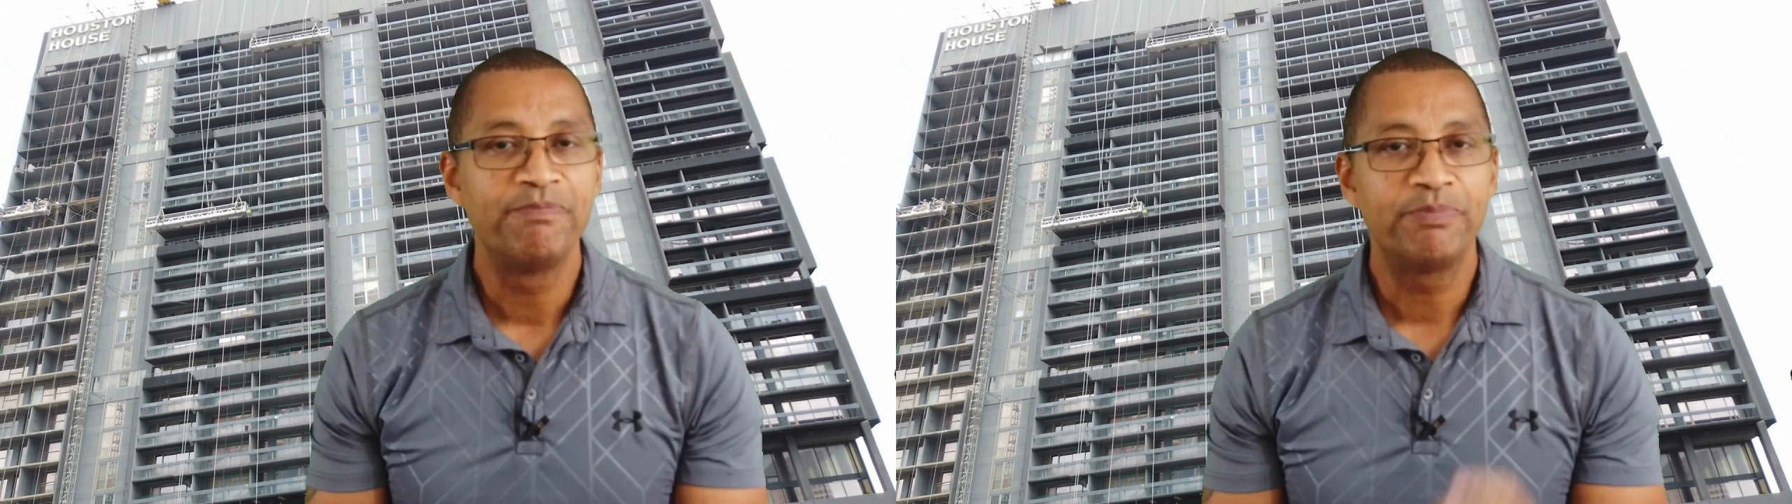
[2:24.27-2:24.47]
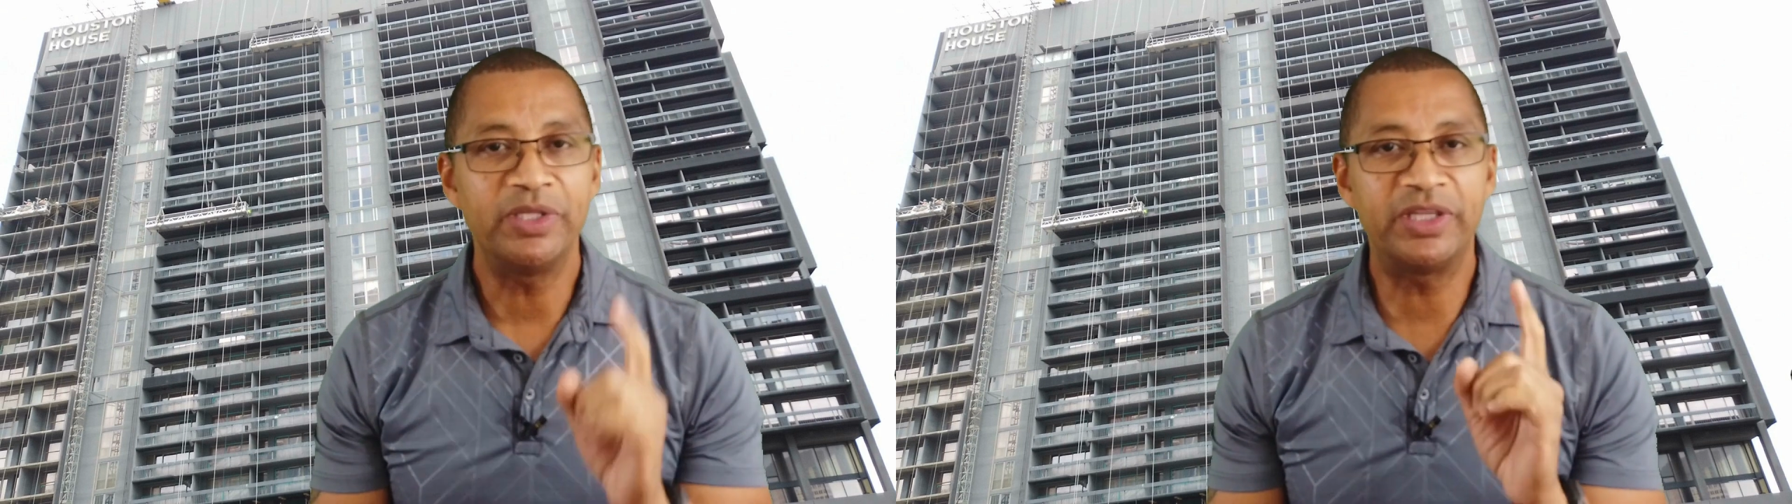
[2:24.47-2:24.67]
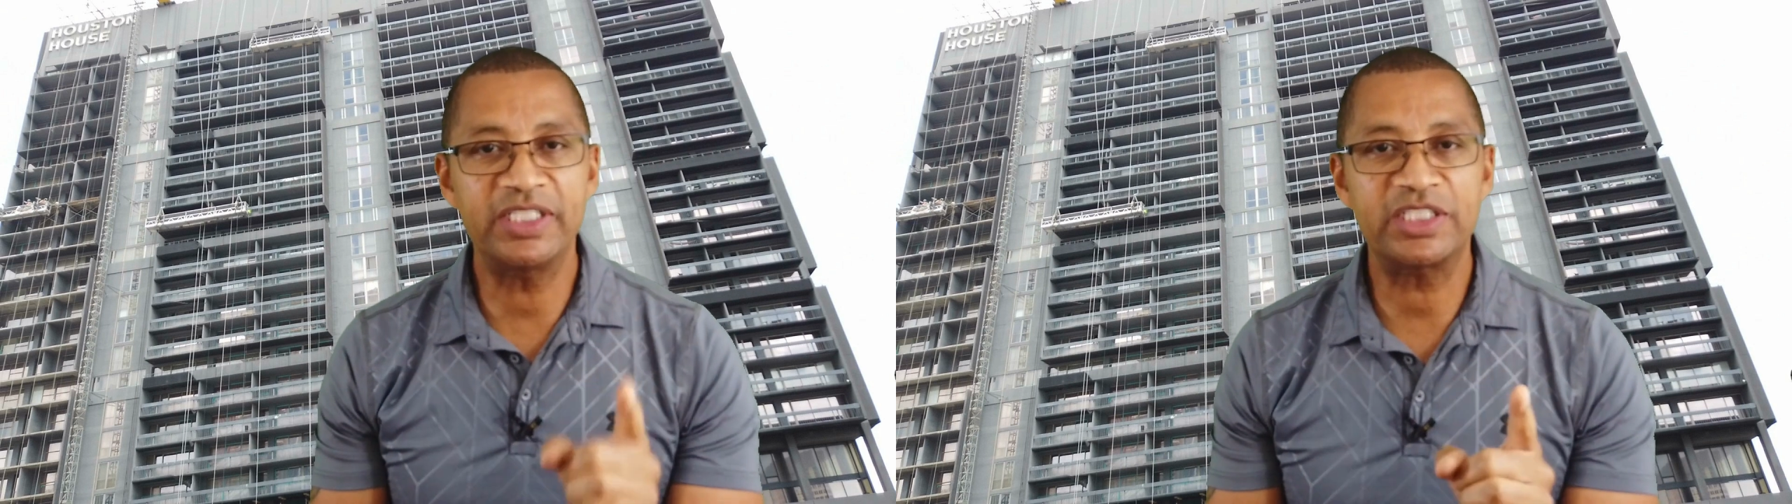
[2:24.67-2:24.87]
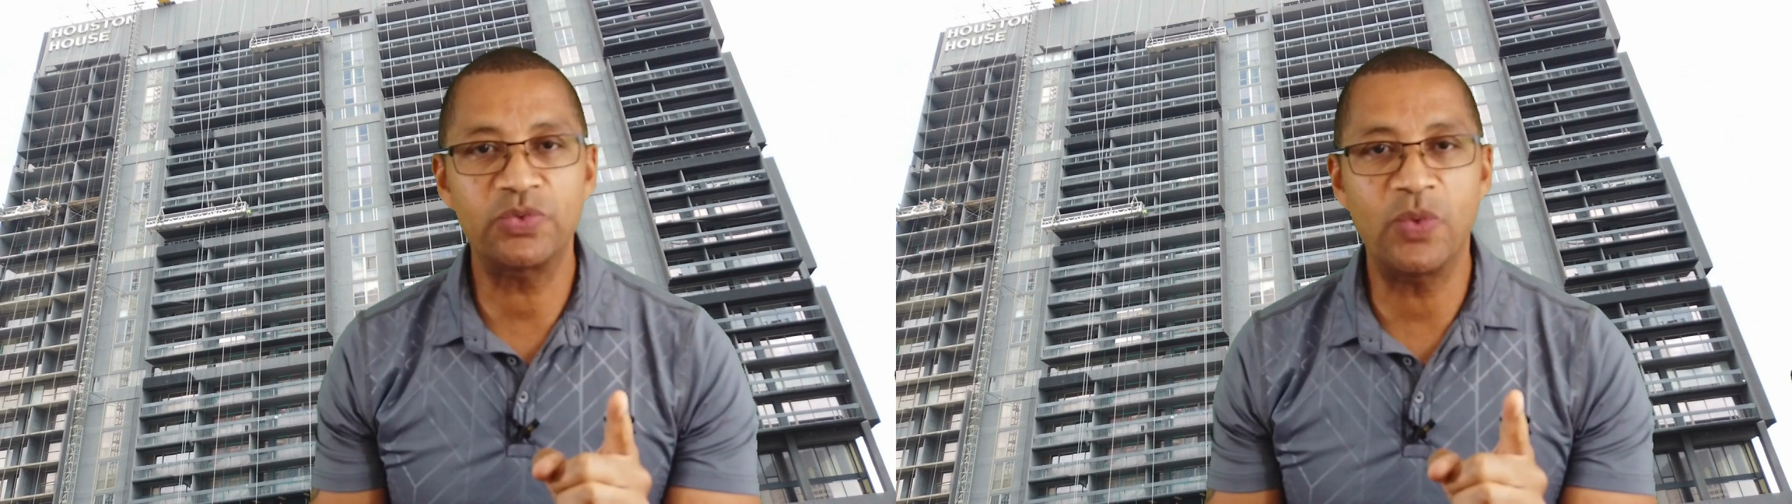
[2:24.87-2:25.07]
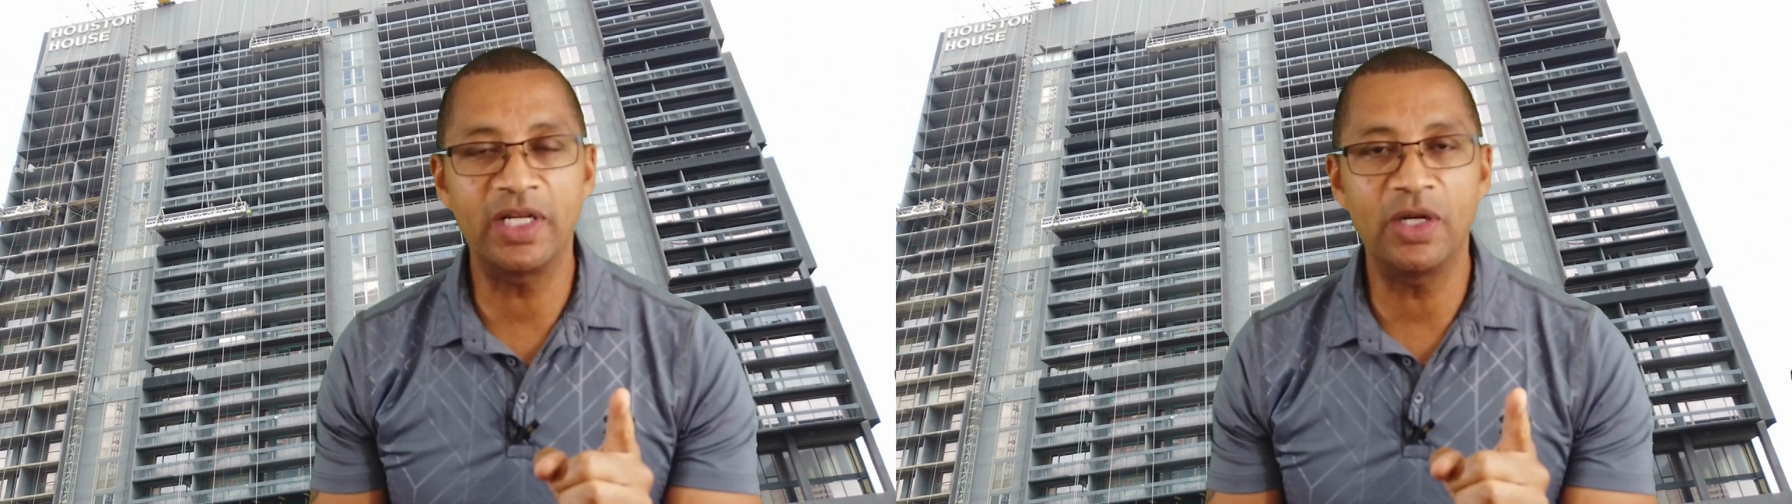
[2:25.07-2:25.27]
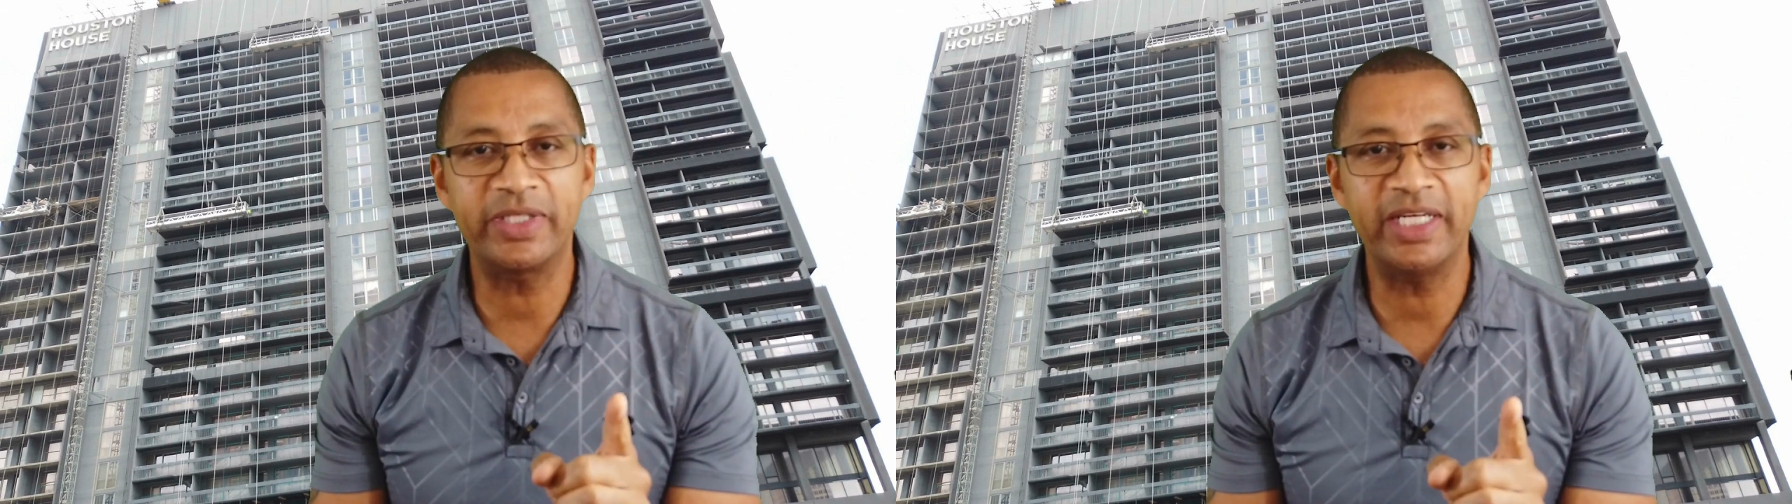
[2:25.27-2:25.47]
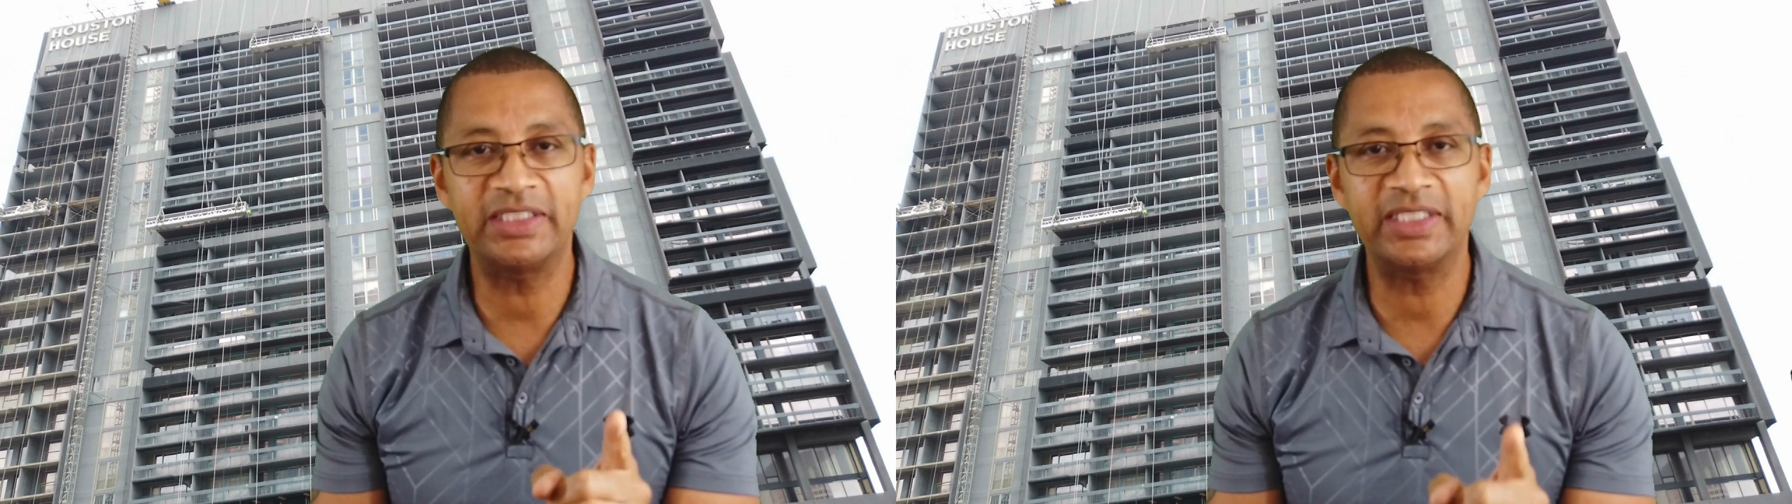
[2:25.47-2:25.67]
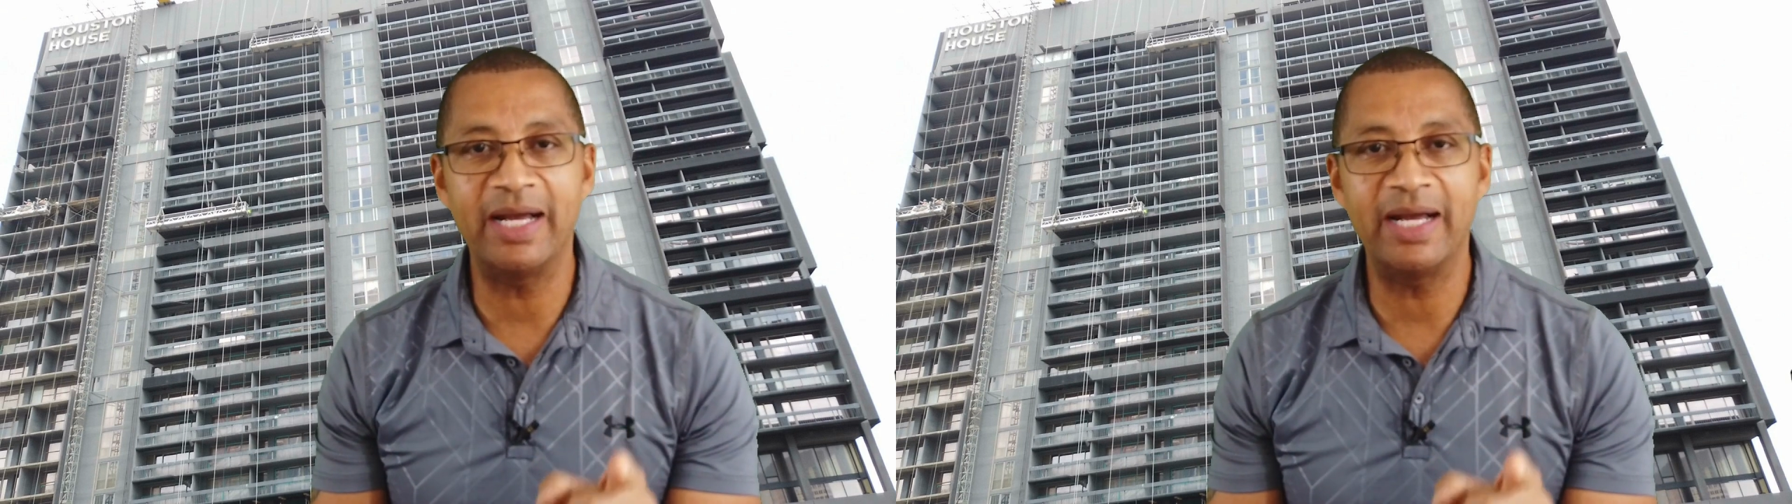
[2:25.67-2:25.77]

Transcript: But this is one location.